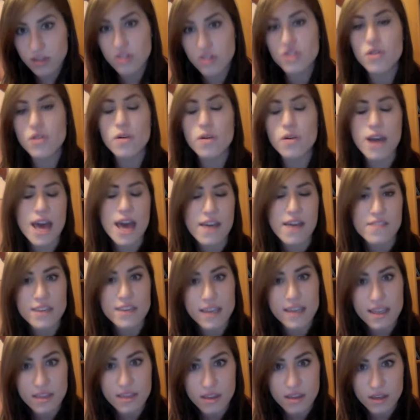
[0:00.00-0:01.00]
You don't have
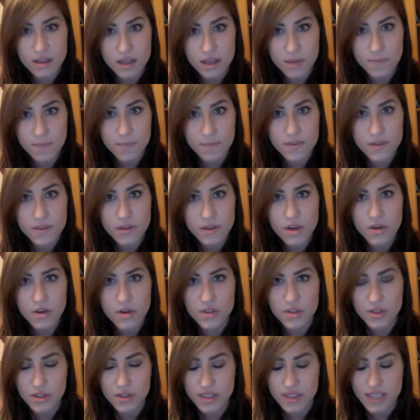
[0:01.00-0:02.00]
to get the
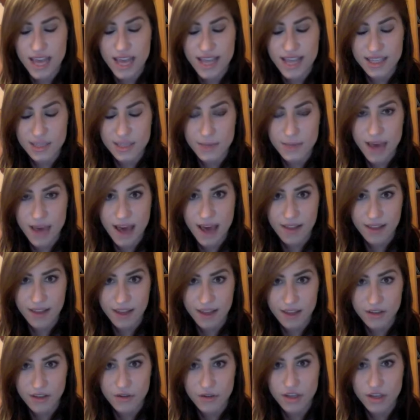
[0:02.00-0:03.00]
Coastal Scents
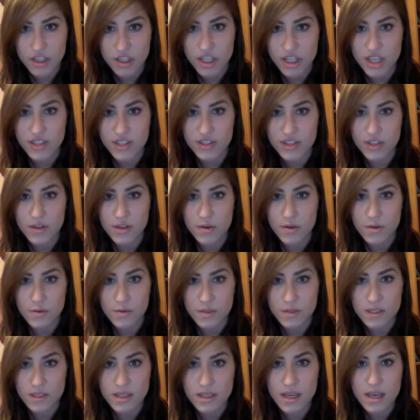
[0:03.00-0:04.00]
palette. You can just
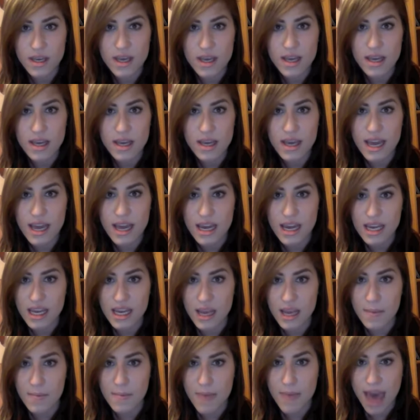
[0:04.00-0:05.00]
use
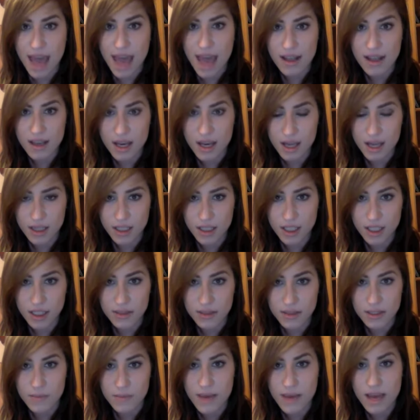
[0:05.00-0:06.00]
any matte color
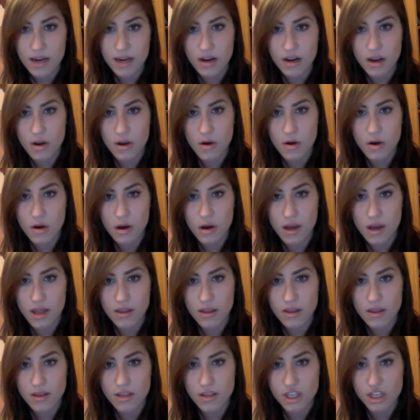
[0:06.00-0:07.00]
depending
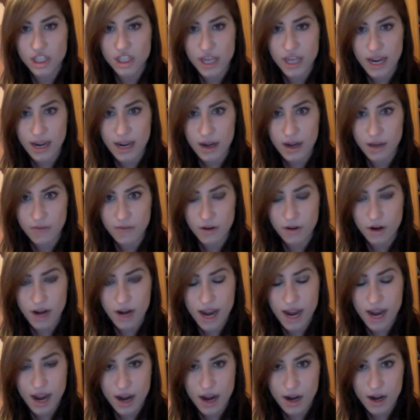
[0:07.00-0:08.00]
on the shade of your
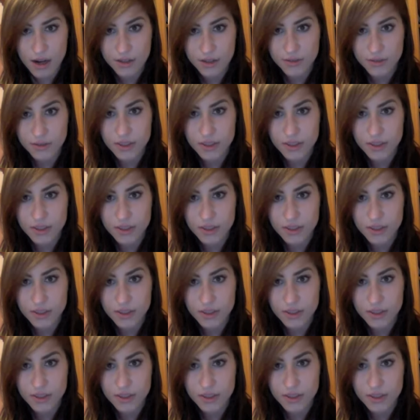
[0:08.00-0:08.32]
hair.